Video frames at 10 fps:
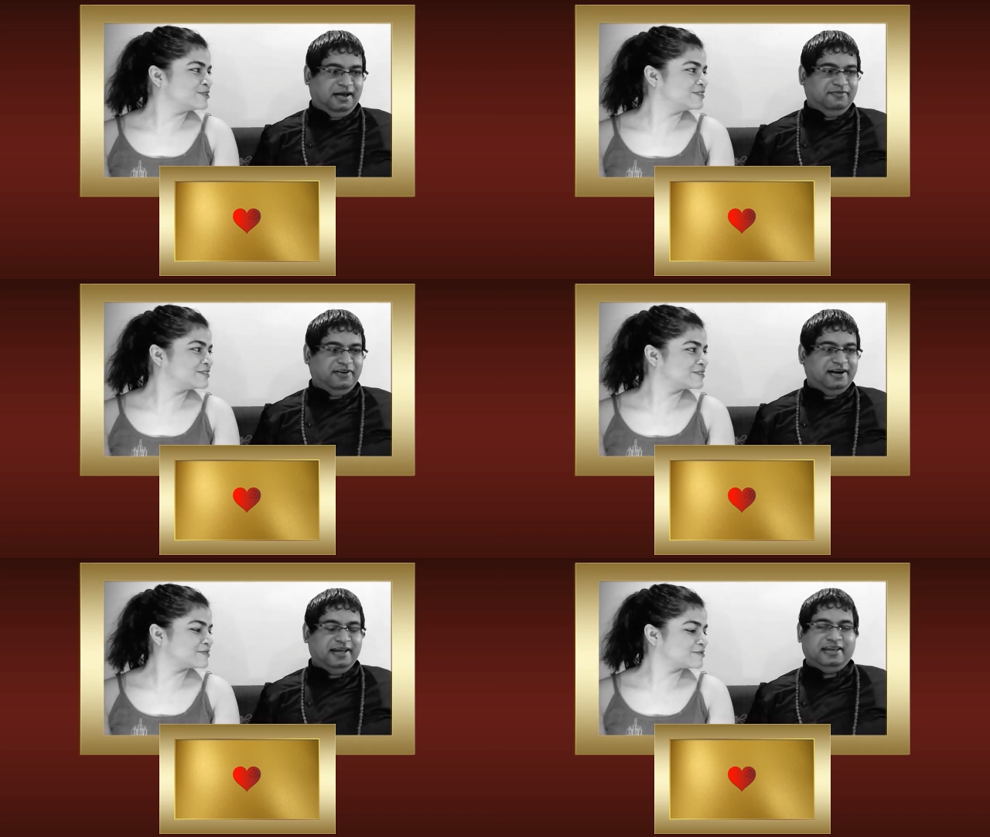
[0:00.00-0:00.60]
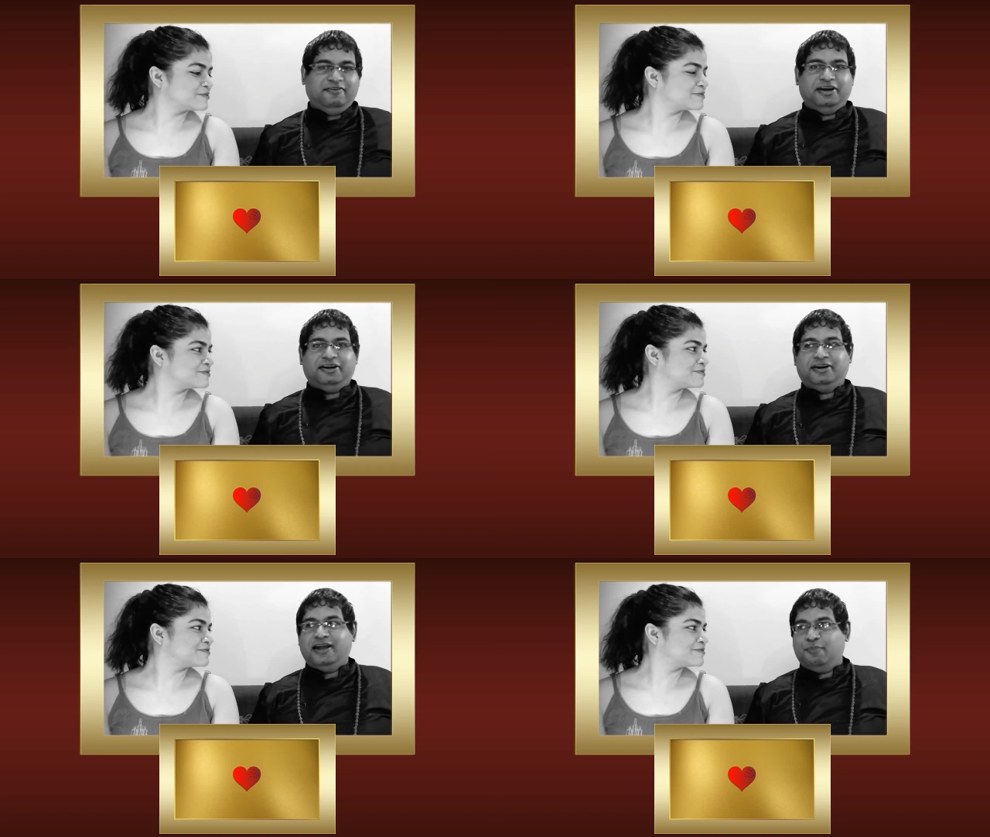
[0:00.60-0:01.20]
Speaker 1: I felt like giving
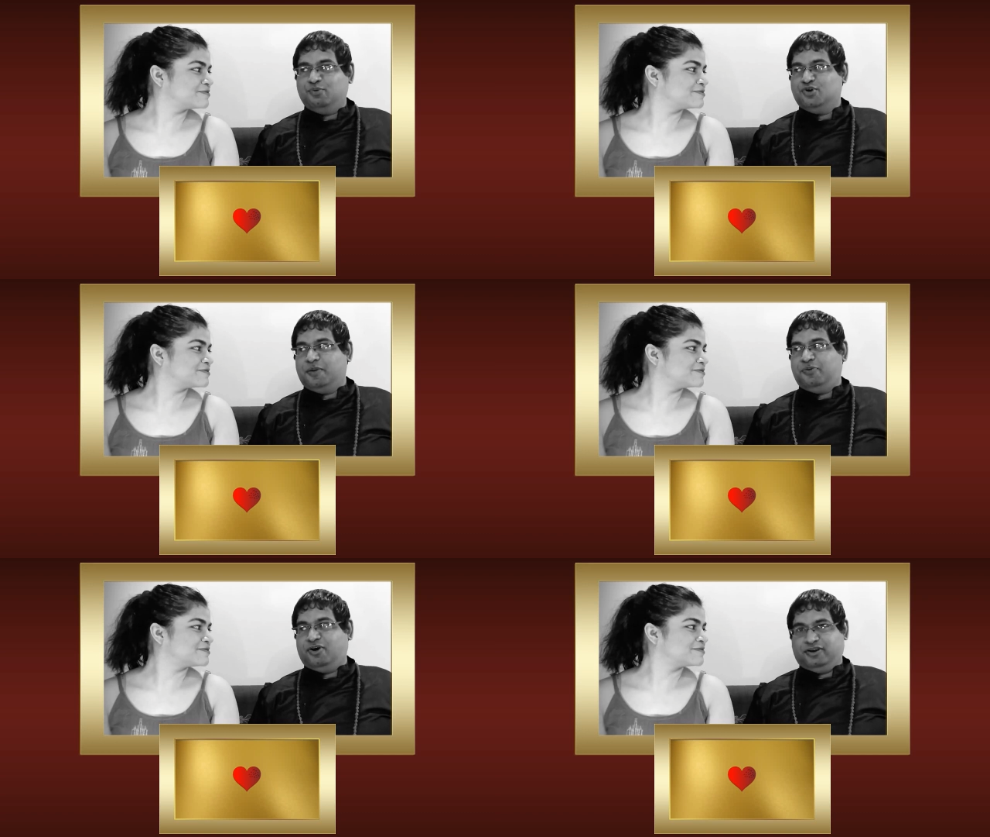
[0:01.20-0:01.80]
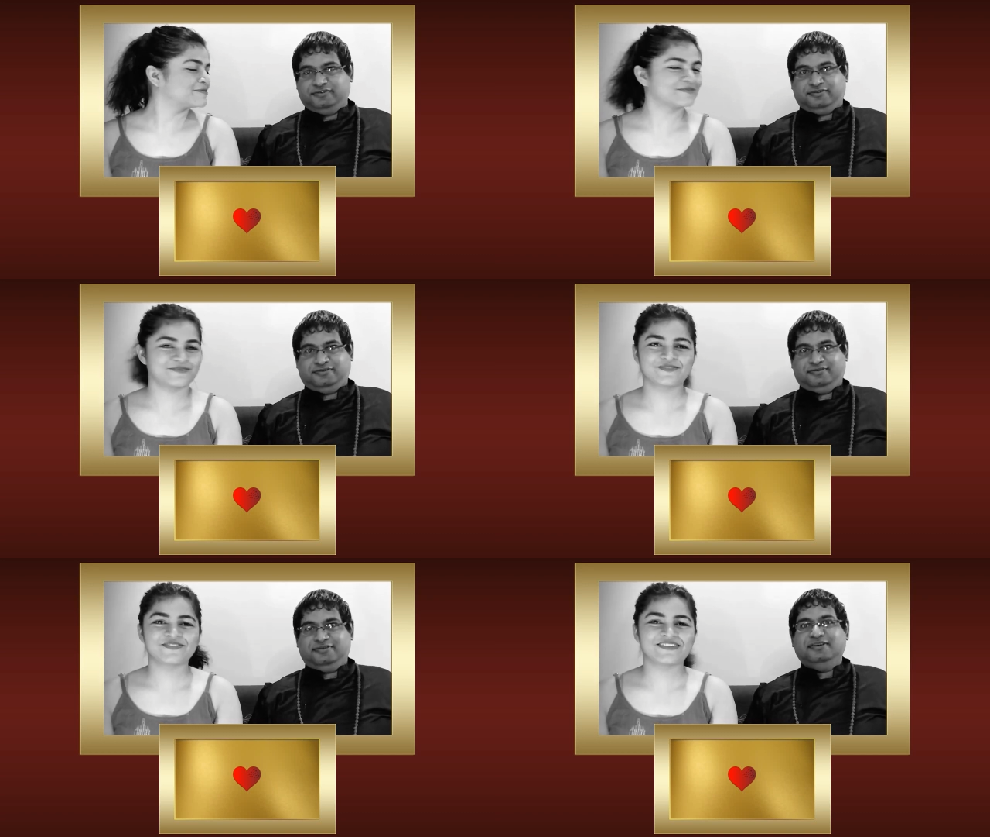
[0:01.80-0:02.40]
it a dumbroo
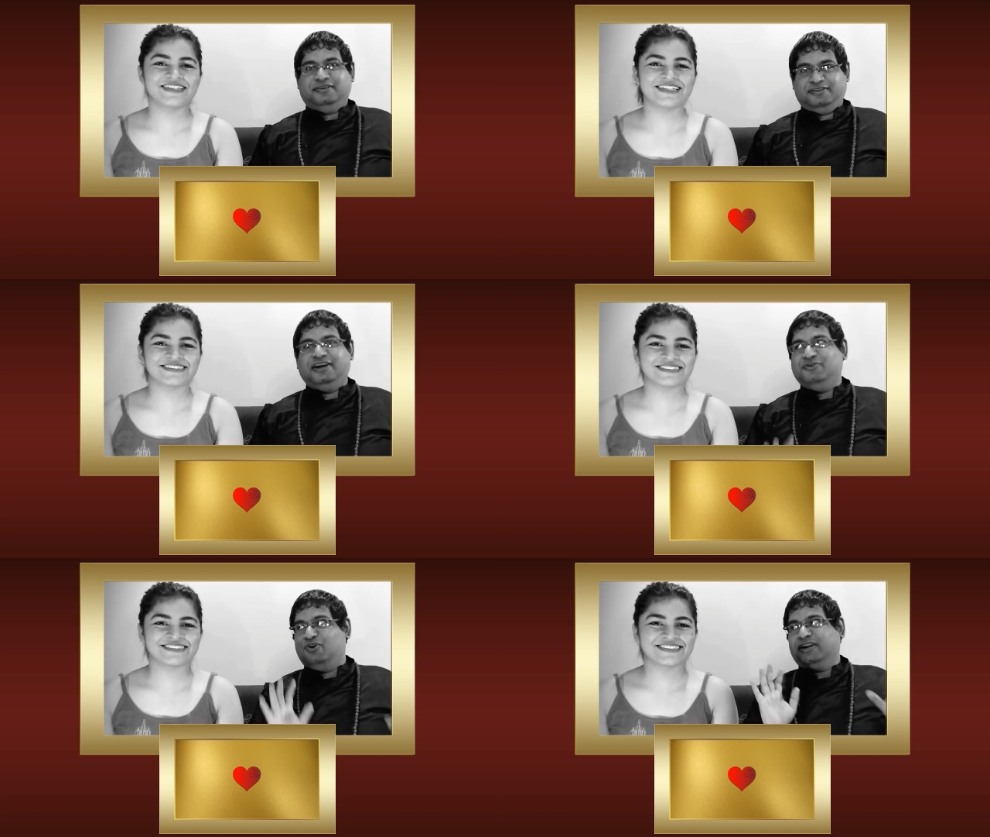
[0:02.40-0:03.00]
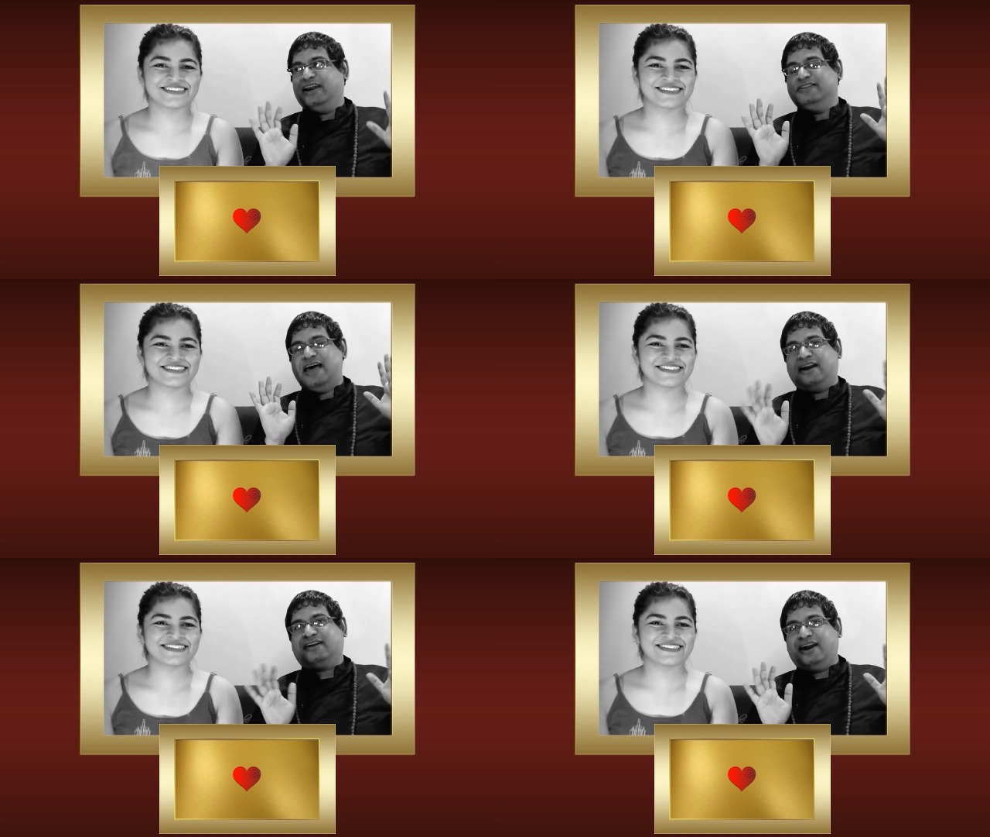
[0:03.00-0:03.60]
applause. That you won't
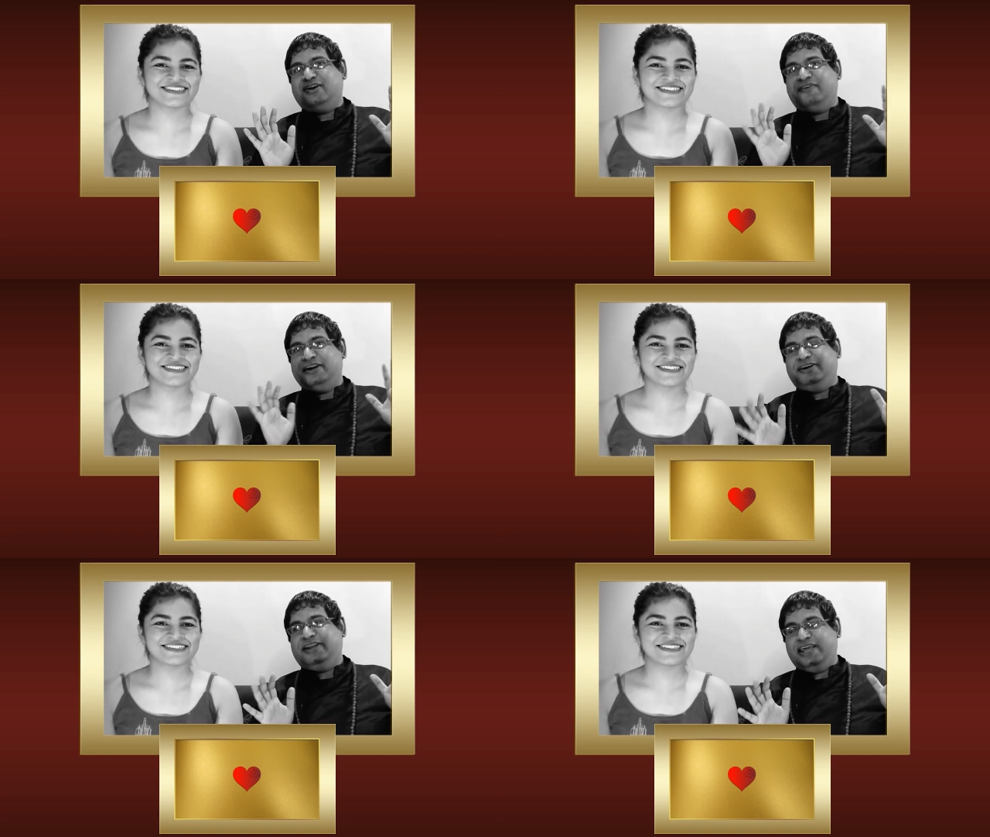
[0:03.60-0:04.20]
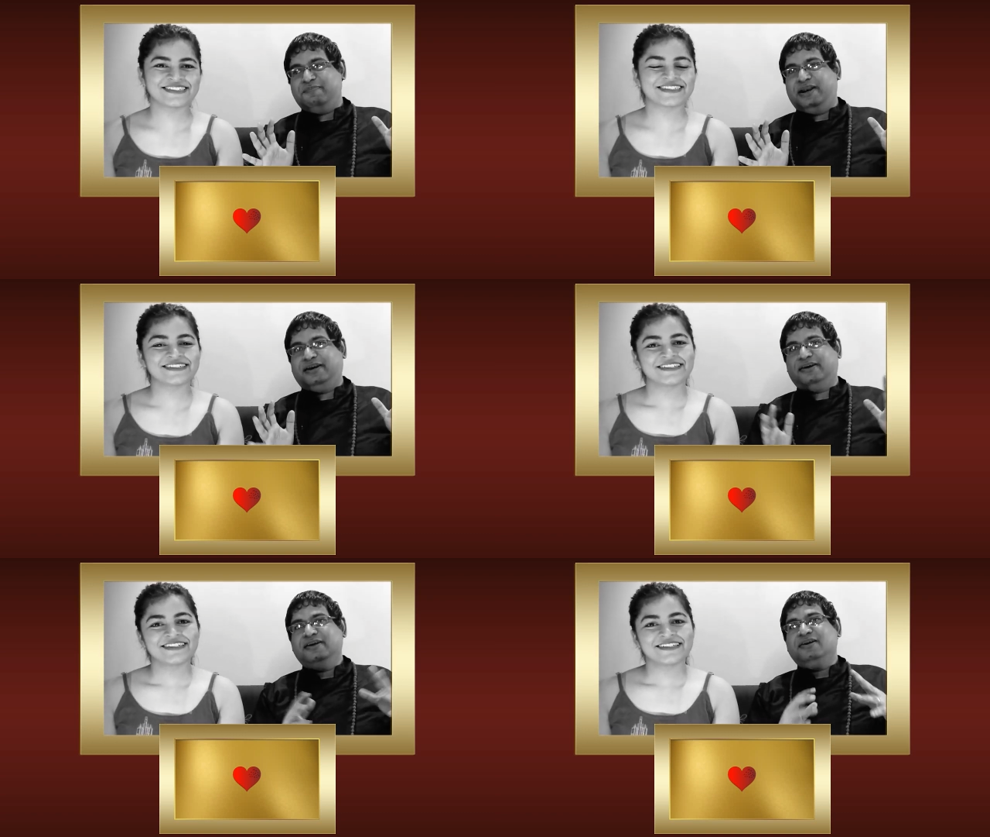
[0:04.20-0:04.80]
get that kind of
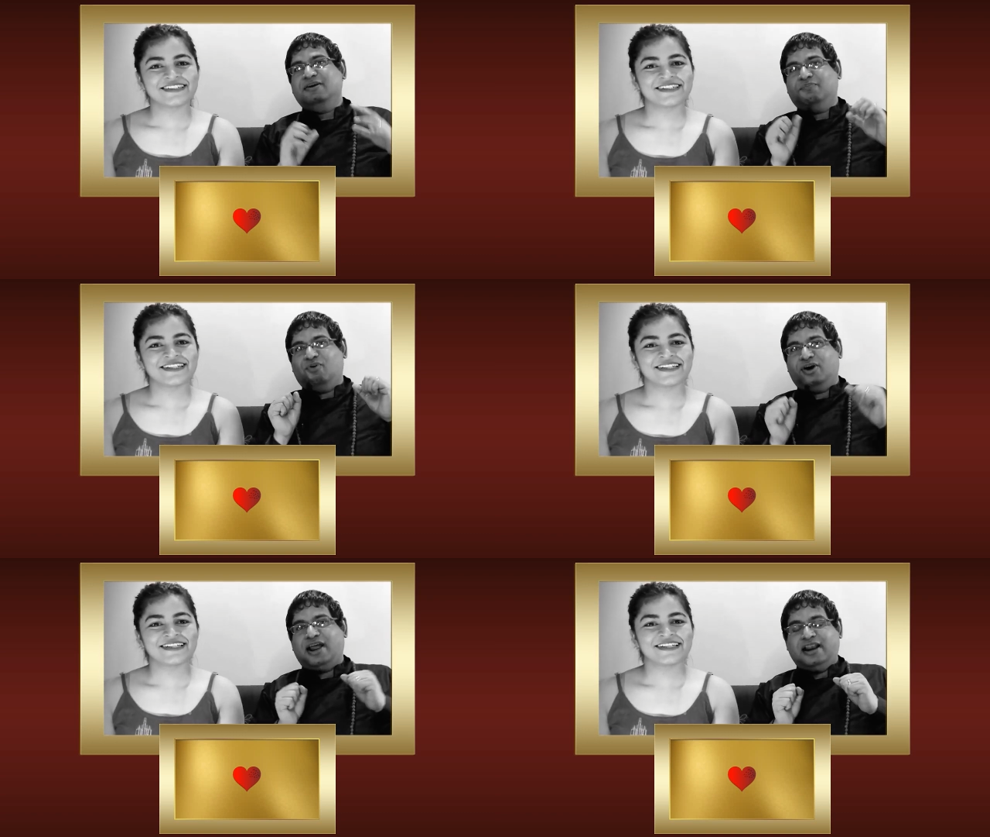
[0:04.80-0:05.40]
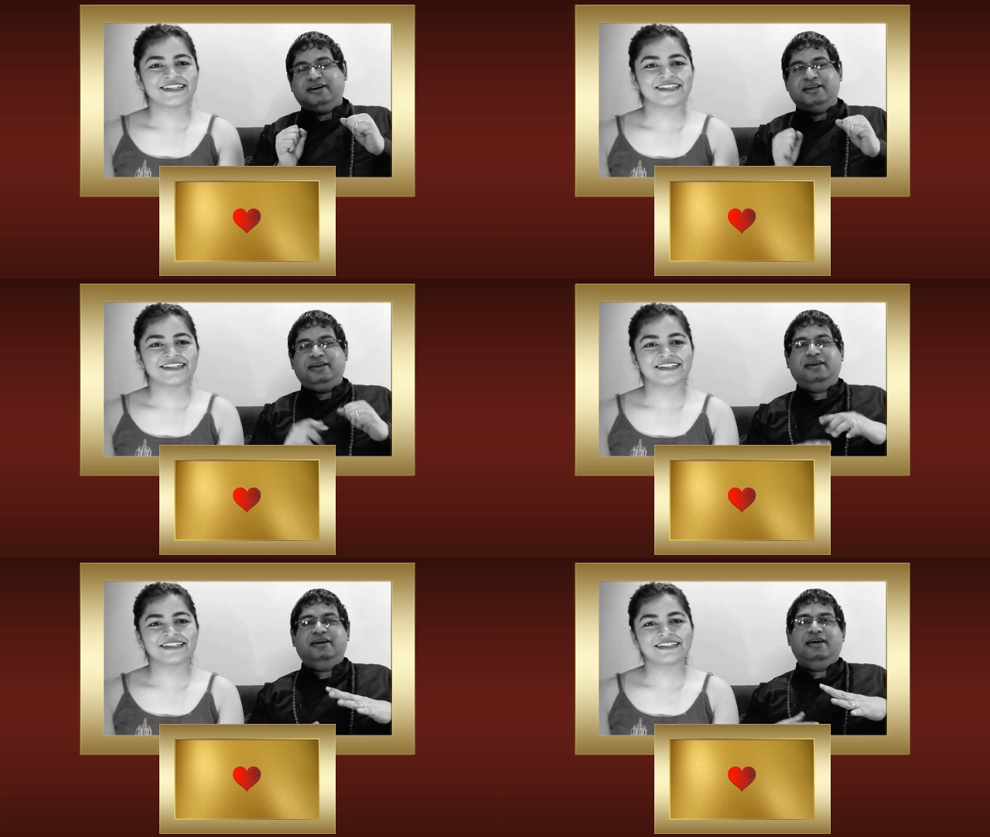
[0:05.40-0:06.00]
entertainment, morality,